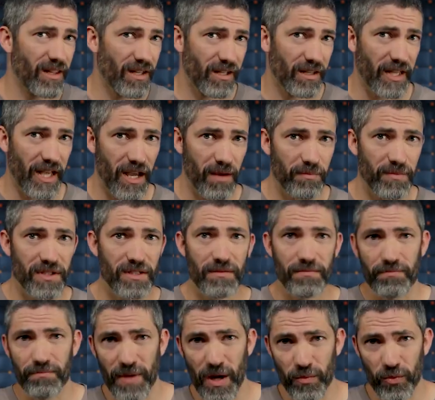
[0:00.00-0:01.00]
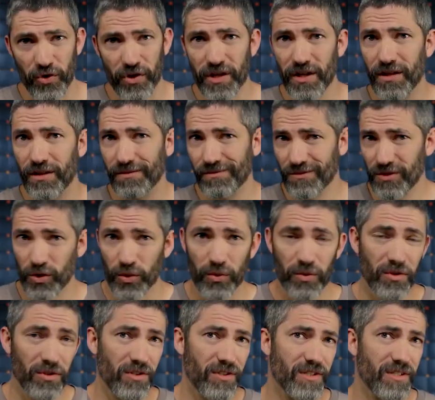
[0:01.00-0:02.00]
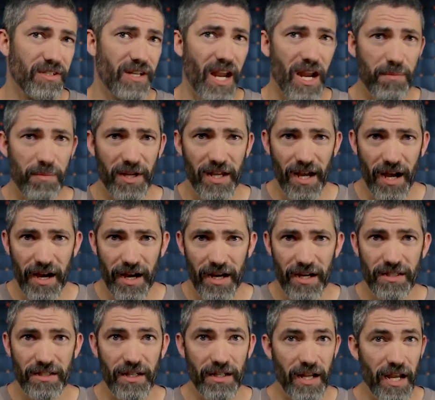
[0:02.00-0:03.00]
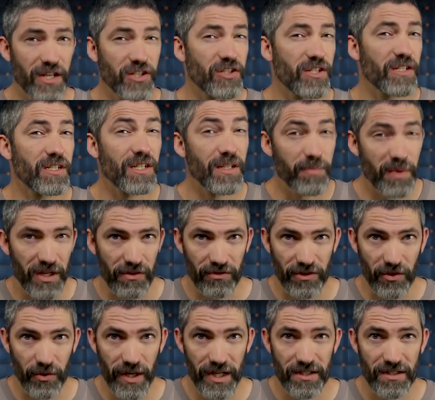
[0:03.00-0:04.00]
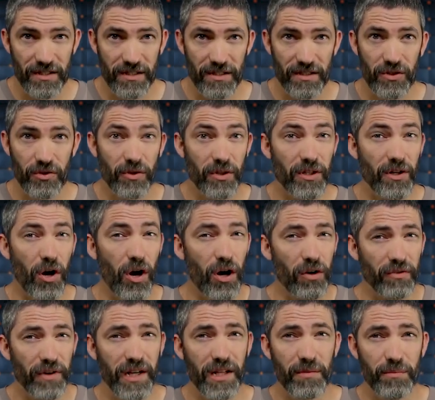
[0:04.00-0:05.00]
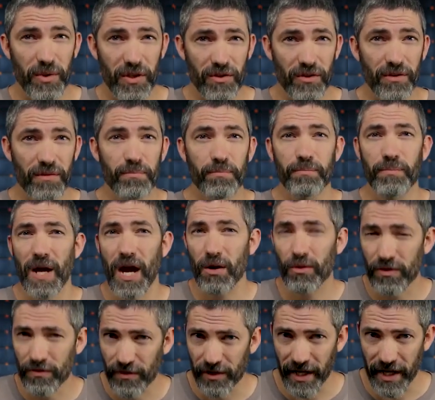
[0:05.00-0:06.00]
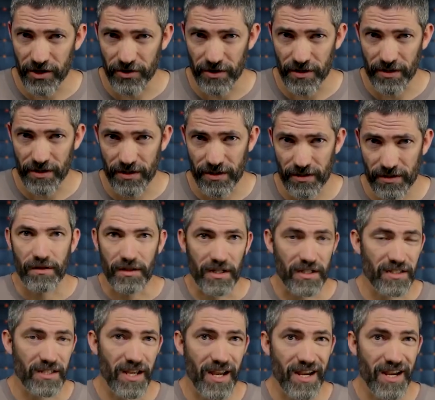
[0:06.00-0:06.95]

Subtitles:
LLMs, memory, tools, APIs, and HTTP requests, you could already build powerful agents. Things